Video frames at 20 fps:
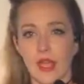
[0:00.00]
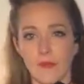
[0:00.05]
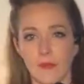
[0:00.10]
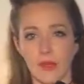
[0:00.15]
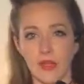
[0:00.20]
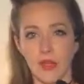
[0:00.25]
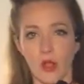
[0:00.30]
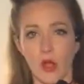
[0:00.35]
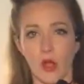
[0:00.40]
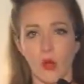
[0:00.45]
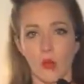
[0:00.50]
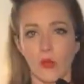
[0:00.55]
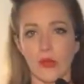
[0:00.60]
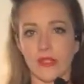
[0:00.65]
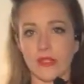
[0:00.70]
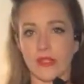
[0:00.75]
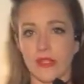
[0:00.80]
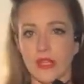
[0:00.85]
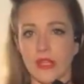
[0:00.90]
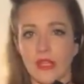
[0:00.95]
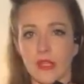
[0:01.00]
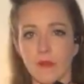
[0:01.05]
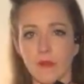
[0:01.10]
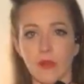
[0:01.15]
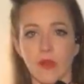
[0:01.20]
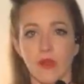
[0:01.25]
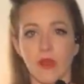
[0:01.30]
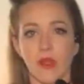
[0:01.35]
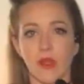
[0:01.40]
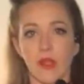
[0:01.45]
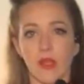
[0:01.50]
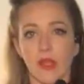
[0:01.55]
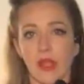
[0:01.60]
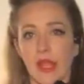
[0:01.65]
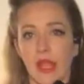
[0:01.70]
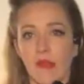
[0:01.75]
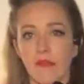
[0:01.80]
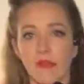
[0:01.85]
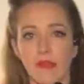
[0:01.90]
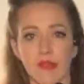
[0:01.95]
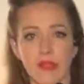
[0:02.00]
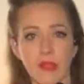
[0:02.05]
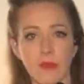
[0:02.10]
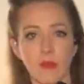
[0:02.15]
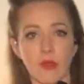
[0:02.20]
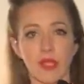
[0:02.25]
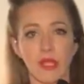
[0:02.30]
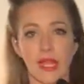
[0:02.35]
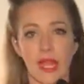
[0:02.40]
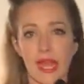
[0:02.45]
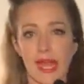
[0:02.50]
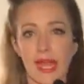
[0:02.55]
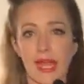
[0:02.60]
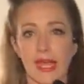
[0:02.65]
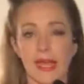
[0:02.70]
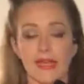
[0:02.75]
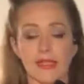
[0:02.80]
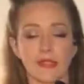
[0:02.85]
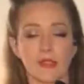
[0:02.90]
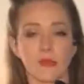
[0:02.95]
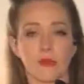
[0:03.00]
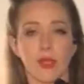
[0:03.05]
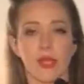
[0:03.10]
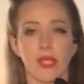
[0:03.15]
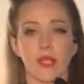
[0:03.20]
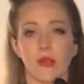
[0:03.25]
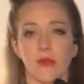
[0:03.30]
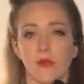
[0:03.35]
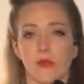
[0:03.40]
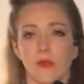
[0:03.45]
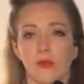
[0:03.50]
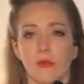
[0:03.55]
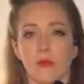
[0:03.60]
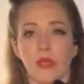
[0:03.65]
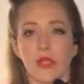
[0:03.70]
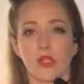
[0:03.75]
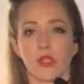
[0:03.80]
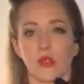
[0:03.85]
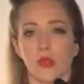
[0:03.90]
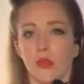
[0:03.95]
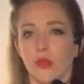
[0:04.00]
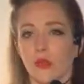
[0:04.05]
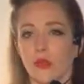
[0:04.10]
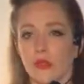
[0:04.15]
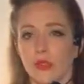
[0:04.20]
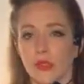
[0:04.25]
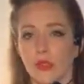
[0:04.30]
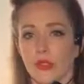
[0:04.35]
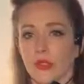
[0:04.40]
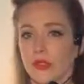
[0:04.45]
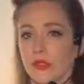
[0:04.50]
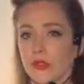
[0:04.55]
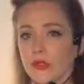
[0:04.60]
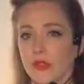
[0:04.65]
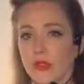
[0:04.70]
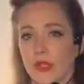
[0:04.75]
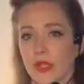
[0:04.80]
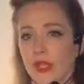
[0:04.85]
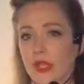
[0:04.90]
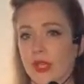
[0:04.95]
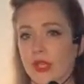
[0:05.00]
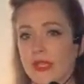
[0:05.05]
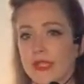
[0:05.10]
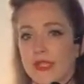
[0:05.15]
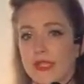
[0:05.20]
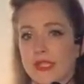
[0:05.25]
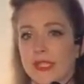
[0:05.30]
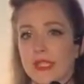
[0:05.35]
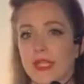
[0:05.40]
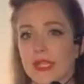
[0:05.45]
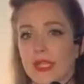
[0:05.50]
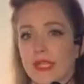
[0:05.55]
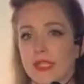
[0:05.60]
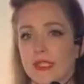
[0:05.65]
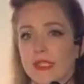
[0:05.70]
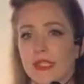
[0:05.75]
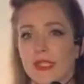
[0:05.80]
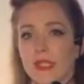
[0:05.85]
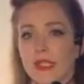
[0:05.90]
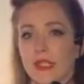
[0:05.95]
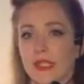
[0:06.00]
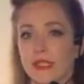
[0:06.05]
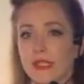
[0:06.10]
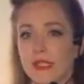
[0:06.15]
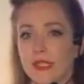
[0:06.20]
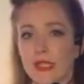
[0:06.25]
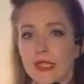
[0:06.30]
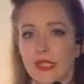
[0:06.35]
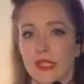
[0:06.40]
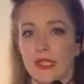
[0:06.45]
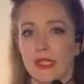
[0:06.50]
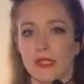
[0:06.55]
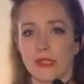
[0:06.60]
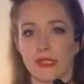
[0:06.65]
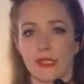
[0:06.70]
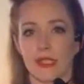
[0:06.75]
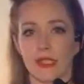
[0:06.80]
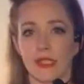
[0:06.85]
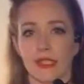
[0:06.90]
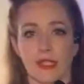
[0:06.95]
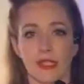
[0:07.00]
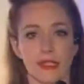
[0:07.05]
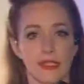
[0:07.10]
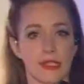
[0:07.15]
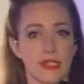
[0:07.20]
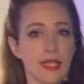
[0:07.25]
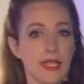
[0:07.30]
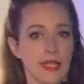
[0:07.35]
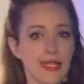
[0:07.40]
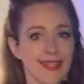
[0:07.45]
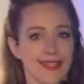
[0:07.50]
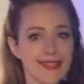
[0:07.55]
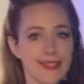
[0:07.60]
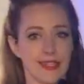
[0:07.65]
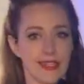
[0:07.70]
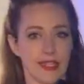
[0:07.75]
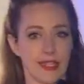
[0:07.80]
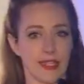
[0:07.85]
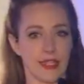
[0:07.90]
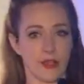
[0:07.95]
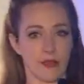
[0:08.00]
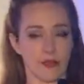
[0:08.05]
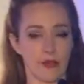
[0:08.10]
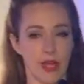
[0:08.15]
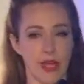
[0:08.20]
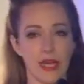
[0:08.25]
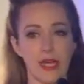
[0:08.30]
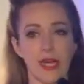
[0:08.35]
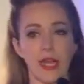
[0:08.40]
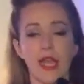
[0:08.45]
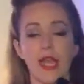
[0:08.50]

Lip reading: I'm going to always keep everything relaxed right here through my shoulders. Tiki, tiki, tiki, tiki, tiki, tiki, right?